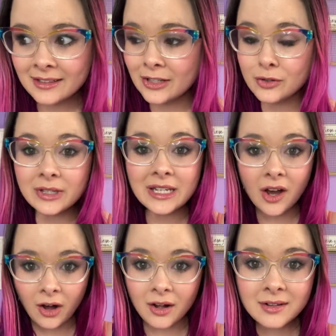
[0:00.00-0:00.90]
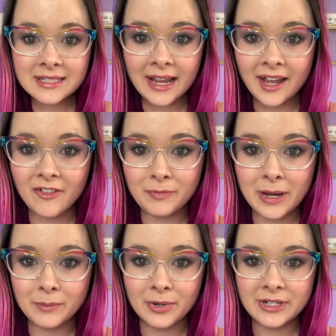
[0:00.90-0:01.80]
Literally all day I've
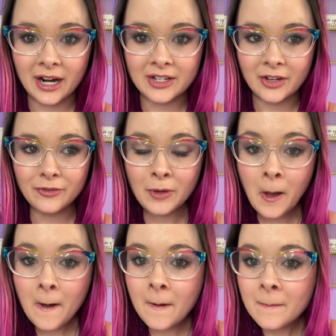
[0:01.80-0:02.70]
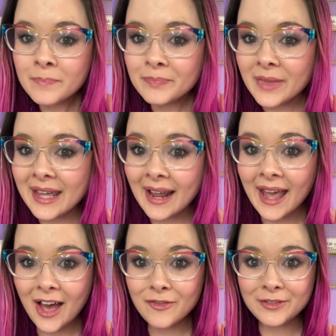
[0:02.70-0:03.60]
been productive. And I
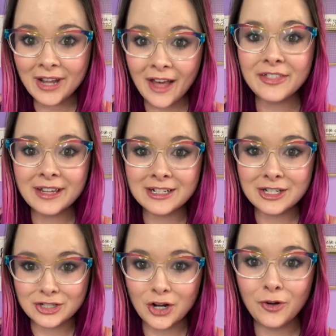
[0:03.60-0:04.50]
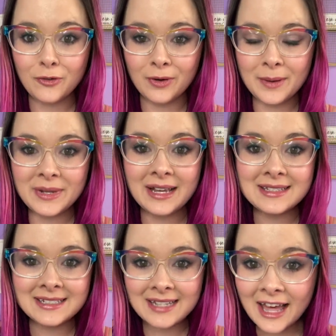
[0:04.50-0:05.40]
have nothing to show for it
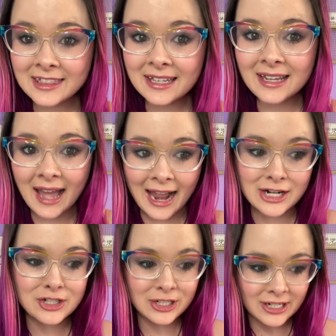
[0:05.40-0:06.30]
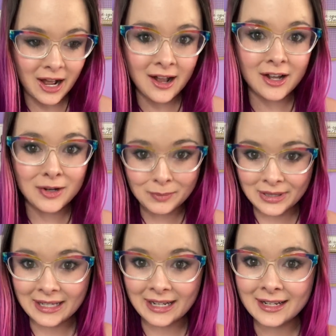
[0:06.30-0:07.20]
because nothing actually got
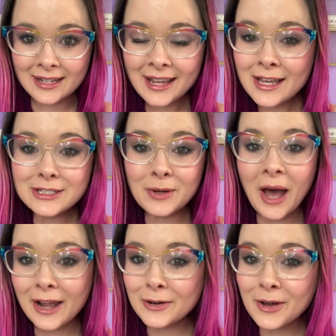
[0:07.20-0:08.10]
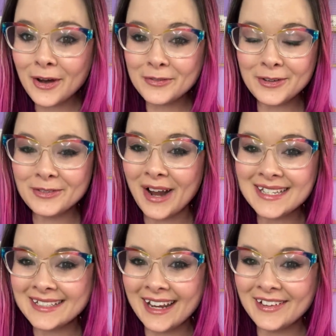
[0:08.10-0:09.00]
completed. So I don't know if you
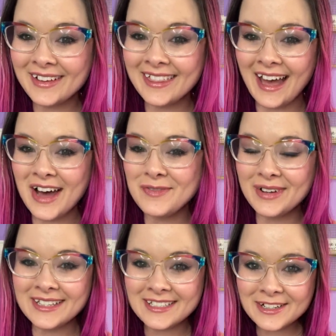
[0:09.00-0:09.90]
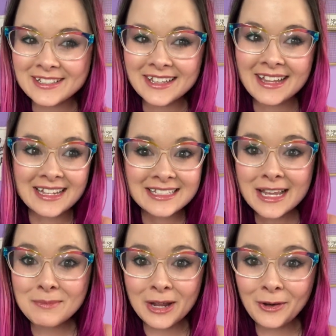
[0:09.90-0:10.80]
resonate with that, but seriously, that's
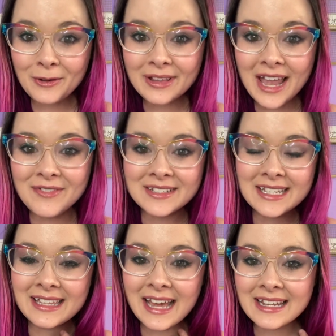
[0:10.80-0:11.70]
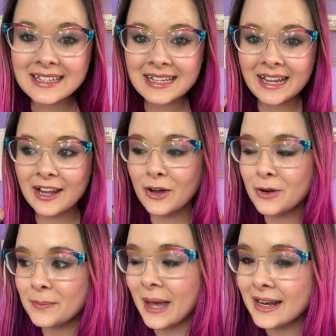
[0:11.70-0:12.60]
like my whole life is at the end of the day, I go
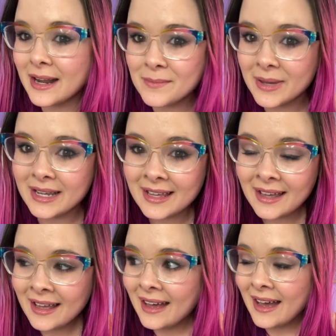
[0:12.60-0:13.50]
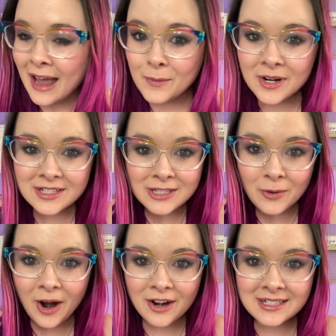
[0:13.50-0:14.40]
to bed and I'm like, I worked so
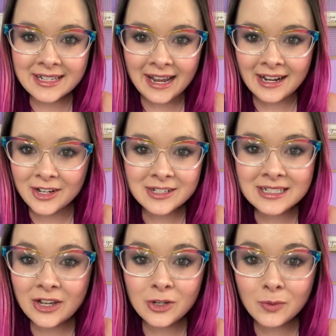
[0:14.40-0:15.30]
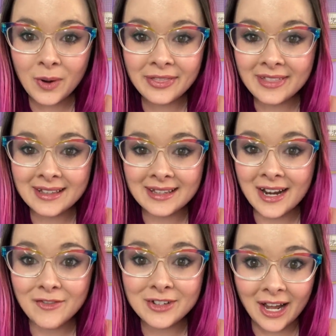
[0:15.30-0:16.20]
hard today and I couldn't tell you one thing that
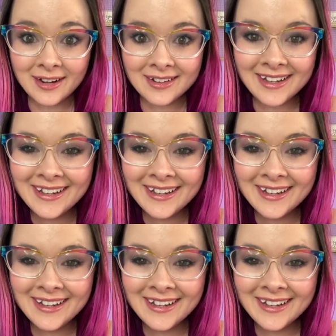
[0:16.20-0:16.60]
I've done.